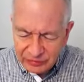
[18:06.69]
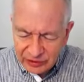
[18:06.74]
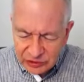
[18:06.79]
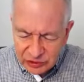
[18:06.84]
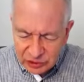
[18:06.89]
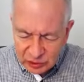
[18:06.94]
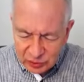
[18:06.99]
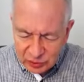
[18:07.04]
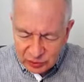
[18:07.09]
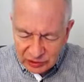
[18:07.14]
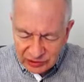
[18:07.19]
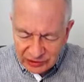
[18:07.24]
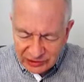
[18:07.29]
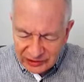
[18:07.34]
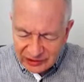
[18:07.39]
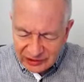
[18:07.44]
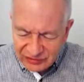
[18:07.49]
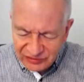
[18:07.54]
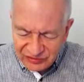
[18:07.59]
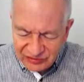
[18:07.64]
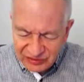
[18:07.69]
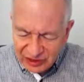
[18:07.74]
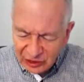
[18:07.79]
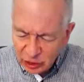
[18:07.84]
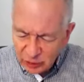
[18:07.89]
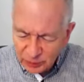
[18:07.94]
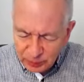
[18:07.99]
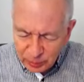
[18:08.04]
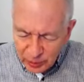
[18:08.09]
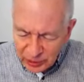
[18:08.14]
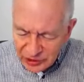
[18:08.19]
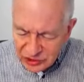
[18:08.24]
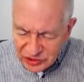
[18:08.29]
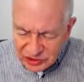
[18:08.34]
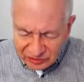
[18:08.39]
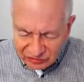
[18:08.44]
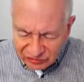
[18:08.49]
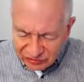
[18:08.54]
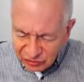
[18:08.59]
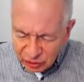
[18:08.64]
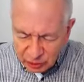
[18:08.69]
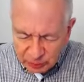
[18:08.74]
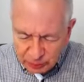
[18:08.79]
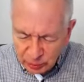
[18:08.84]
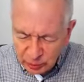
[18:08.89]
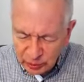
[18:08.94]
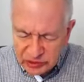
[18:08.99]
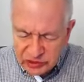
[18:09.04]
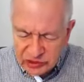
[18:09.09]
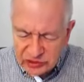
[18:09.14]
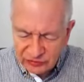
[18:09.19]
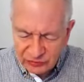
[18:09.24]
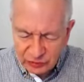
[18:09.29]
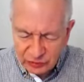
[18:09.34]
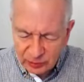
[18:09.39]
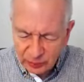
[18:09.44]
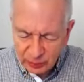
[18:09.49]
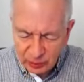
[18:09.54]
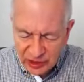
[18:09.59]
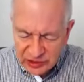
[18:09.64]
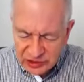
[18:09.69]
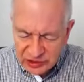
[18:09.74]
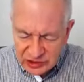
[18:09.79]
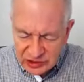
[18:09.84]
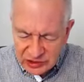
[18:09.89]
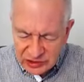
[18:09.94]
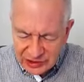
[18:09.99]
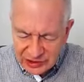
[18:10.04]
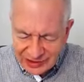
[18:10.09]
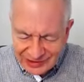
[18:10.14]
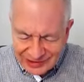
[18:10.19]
that you would leave fingerprints and footprints of your presence,